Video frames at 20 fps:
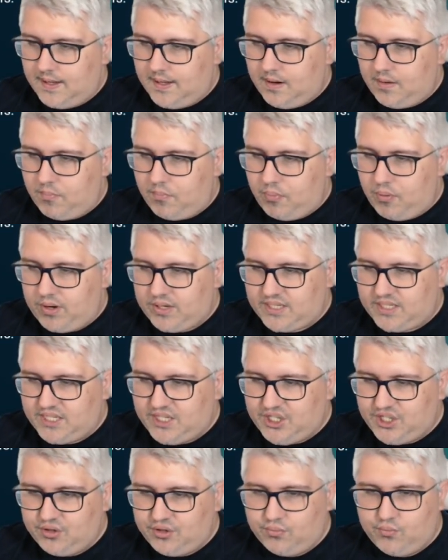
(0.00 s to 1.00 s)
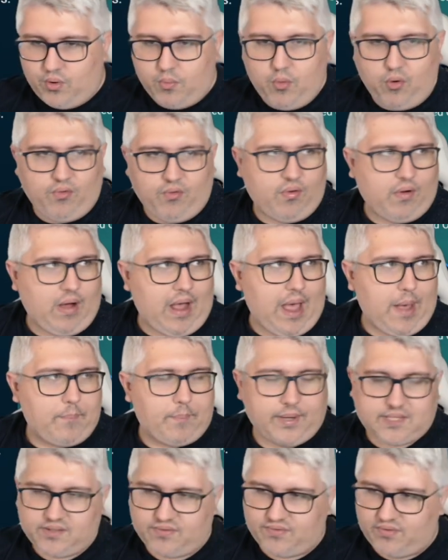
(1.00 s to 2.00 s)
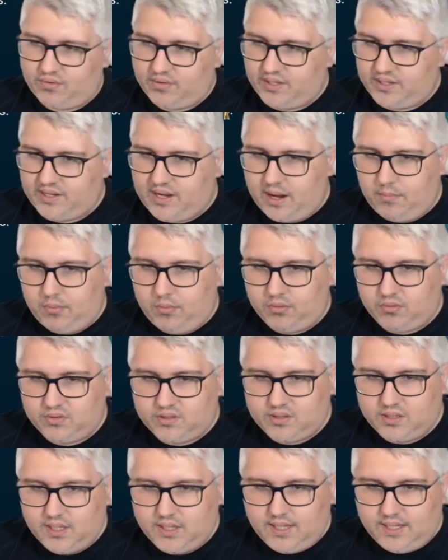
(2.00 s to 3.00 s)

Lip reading: Precision removal epics from the diamonds.